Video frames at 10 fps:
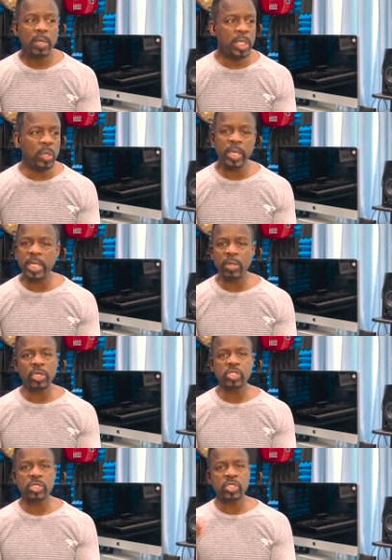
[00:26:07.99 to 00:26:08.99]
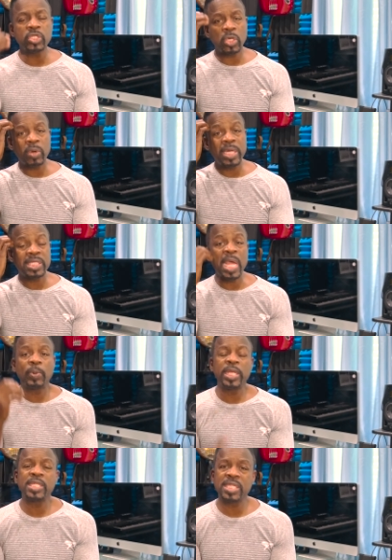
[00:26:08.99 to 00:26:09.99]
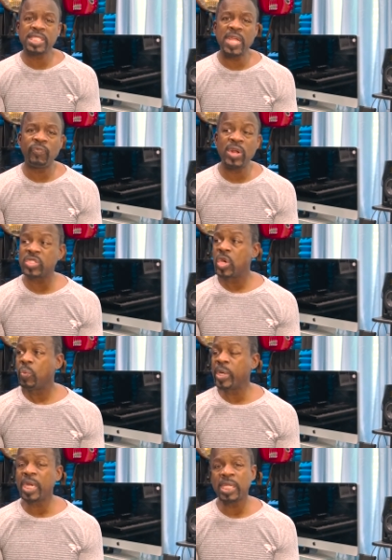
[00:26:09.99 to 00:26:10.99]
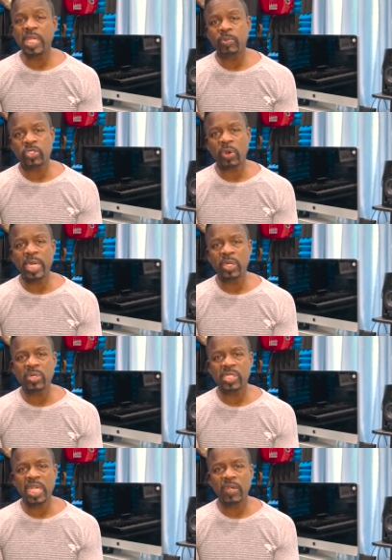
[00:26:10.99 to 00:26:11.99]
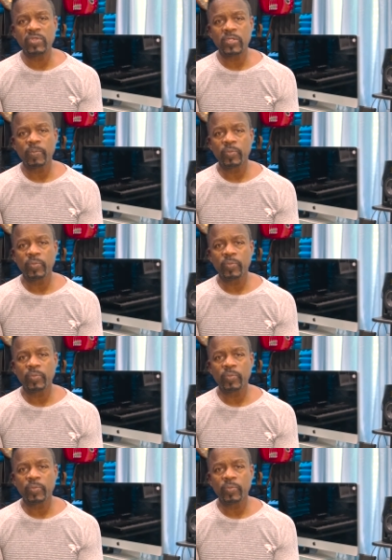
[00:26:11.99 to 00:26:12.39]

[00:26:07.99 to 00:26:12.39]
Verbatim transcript: You know, and there's such a great example. And it's the same for us. We got to keep training ourselves.